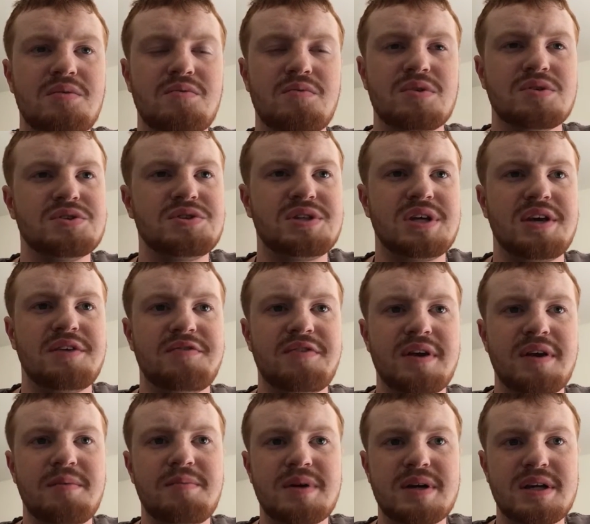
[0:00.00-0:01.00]
we'll see if
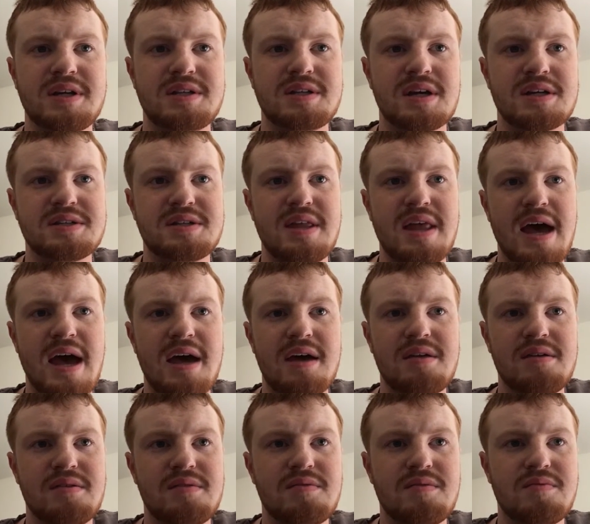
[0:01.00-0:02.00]
anybody does
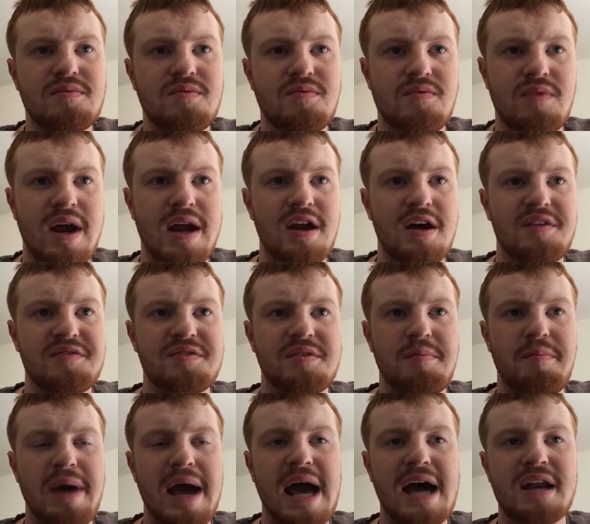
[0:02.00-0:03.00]
that right off
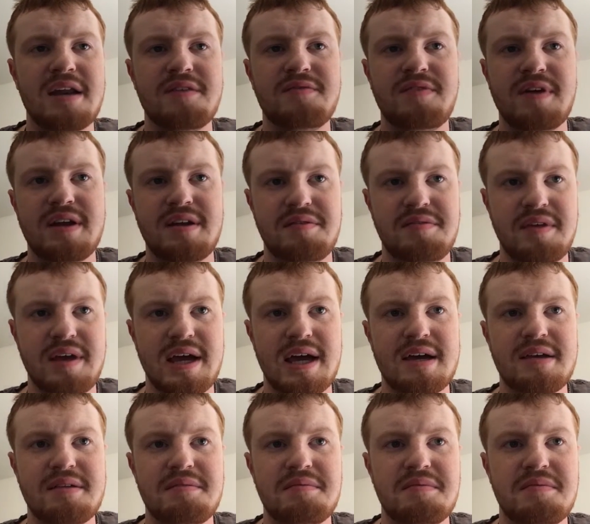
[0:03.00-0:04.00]
the bat. If anything,
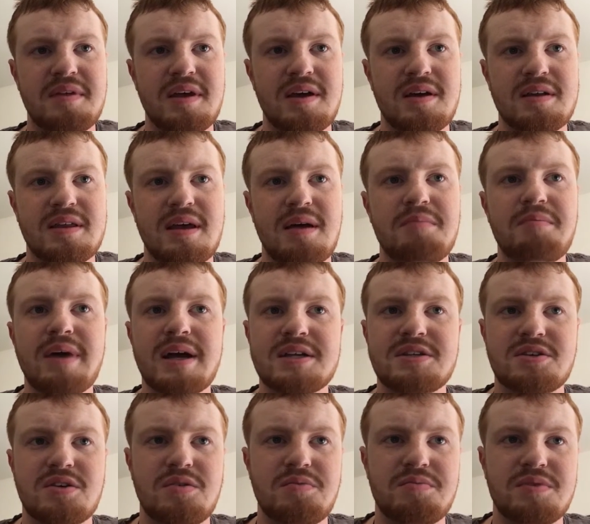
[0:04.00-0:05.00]
I think that
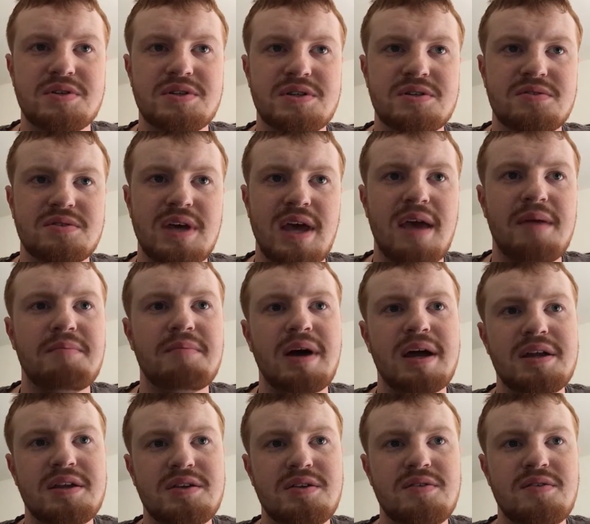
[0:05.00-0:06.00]
Mexico-Brazil game
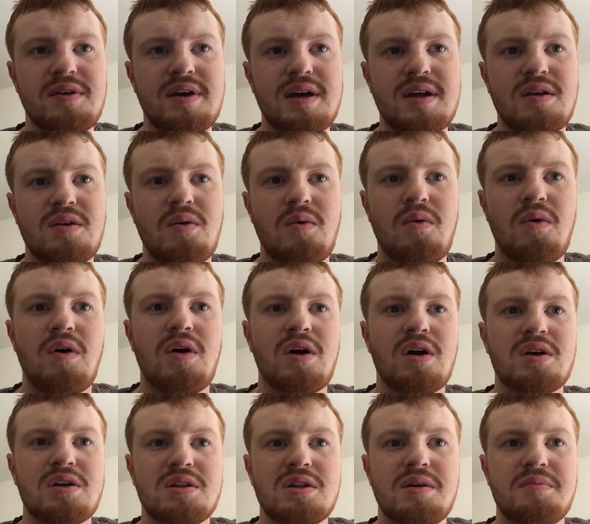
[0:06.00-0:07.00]
might do it, or
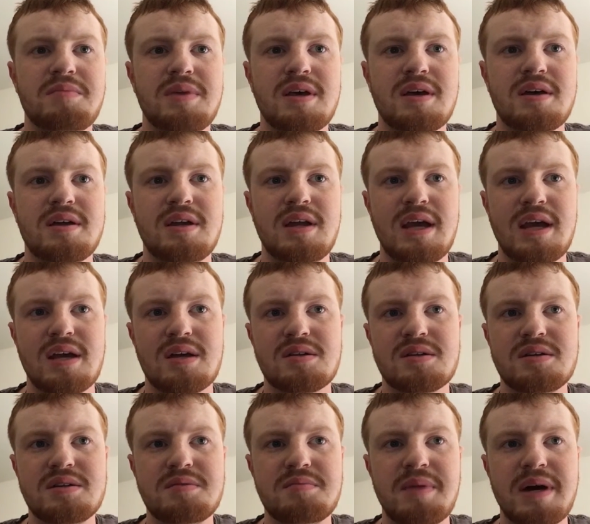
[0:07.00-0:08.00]
Colombia and
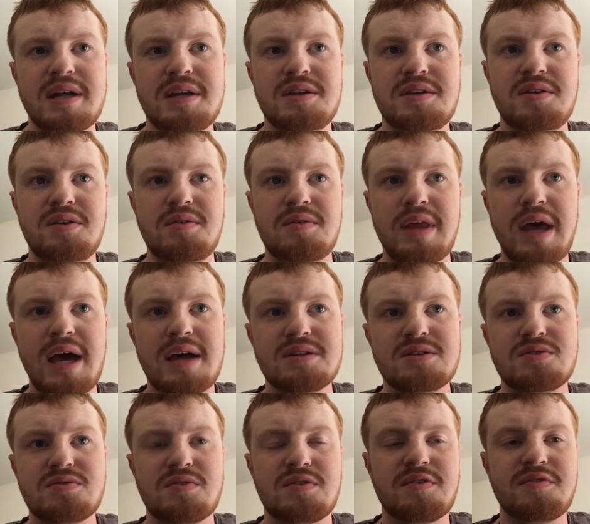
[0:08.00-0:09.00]
England might do
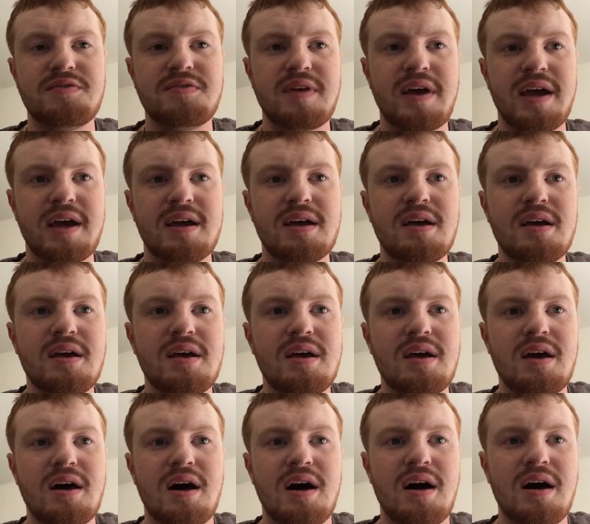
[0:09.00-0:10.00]
that sort of thing.
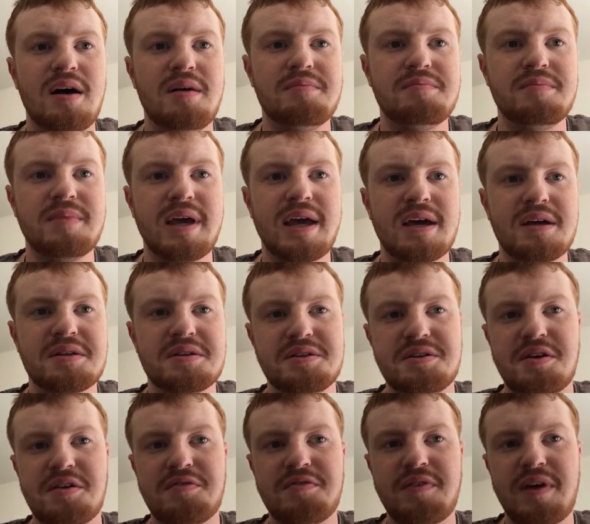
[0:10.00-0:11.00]

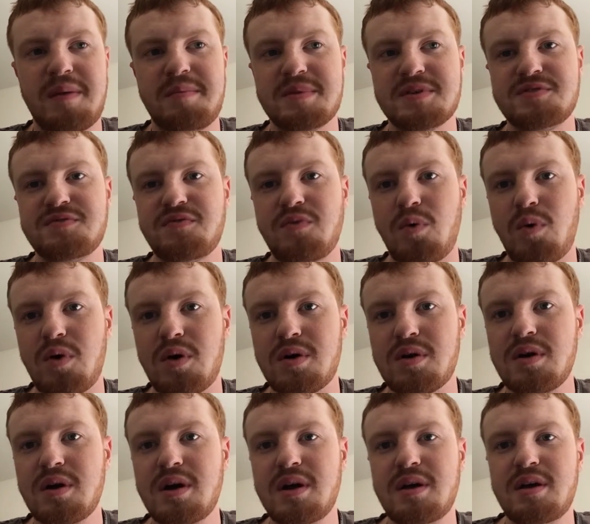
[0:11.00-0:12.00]
England are famous
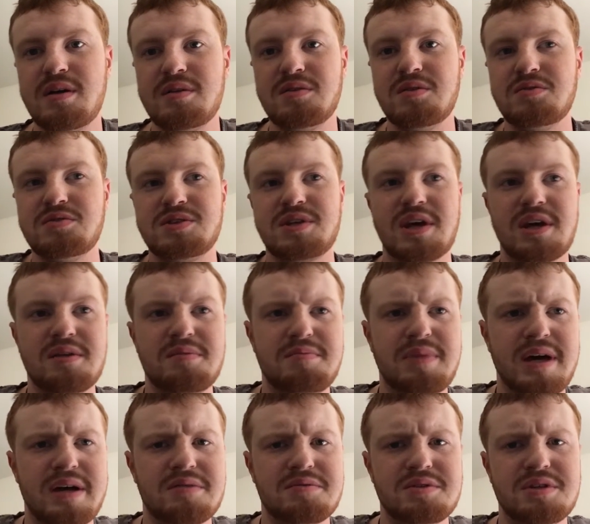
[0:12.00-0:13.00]
for losing in
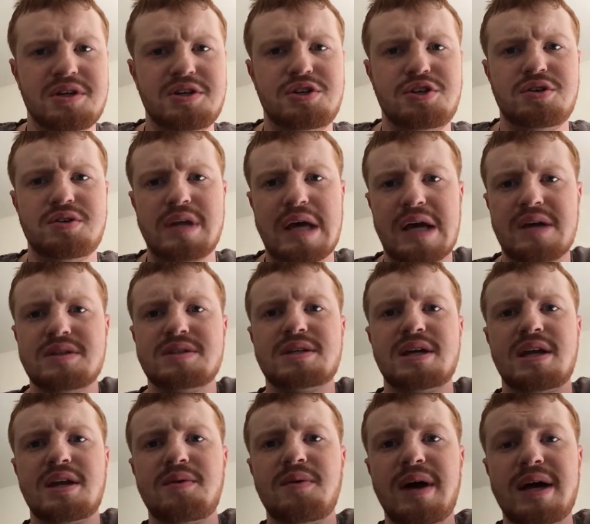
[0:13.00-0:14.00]
penalty
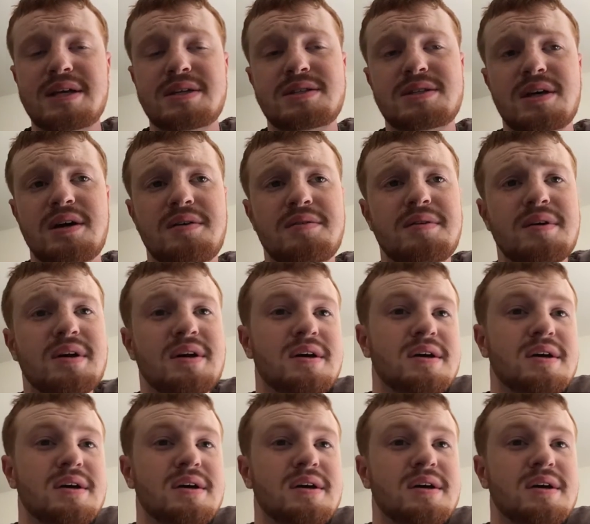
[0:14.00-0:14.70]
shootouts anyway, so